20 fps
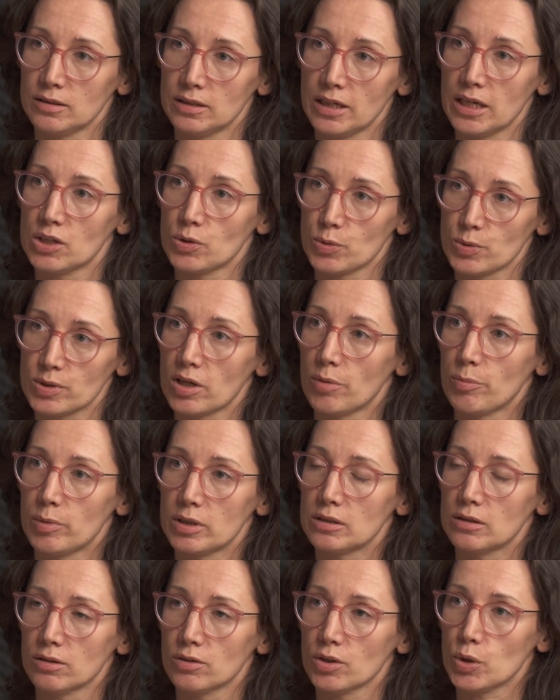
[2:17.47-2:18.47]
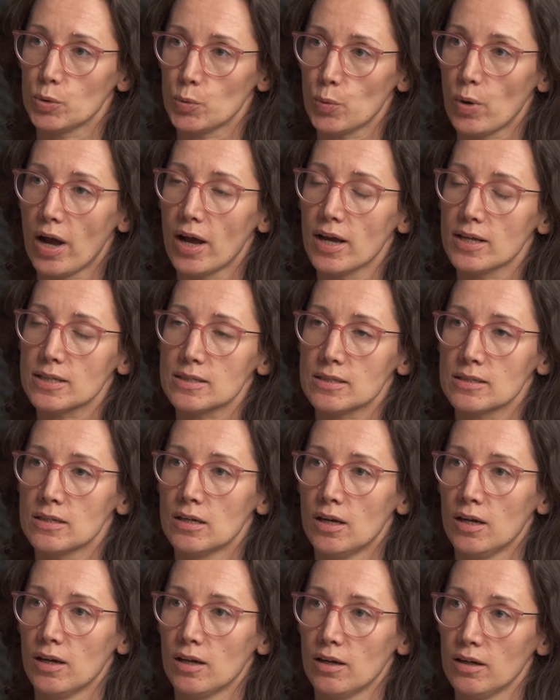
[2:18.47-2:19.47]
the NATO summit in the US
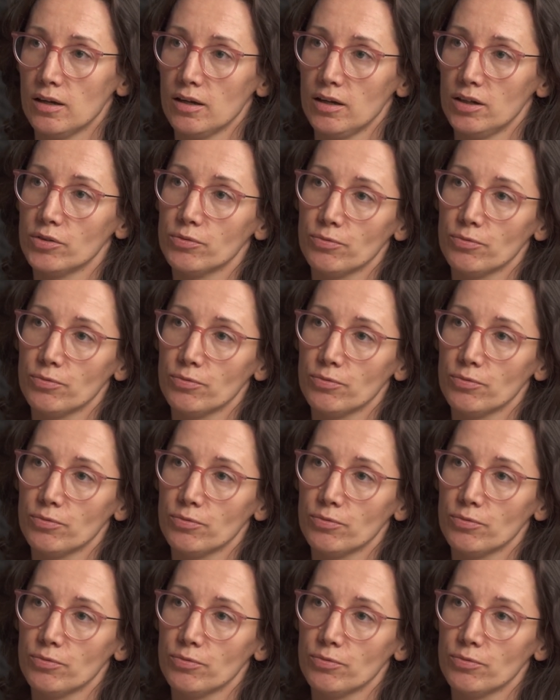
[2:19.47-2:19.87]
in